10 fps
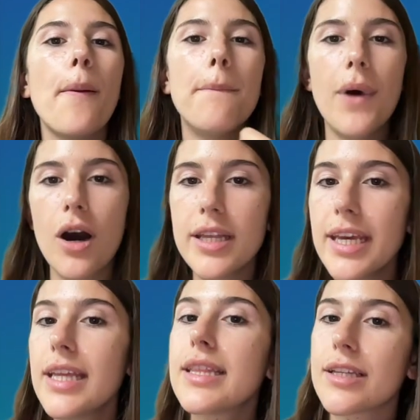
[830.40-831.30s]

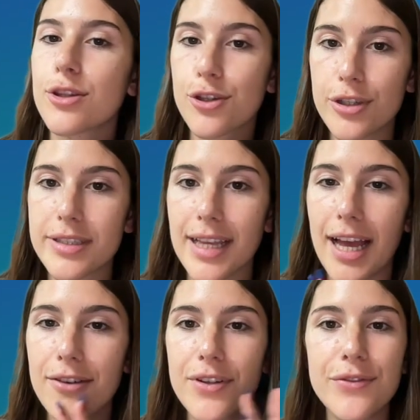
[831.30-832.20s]
body that turns
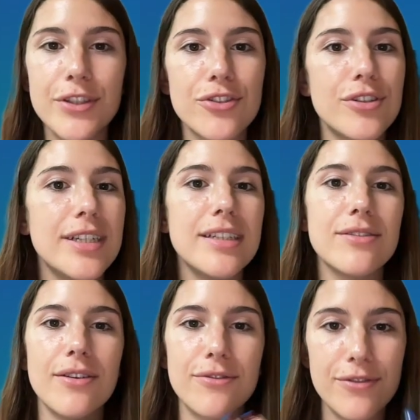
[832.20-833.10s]
every feature
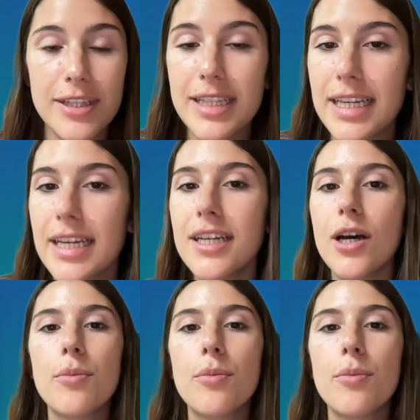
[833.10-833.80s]
into a feeling,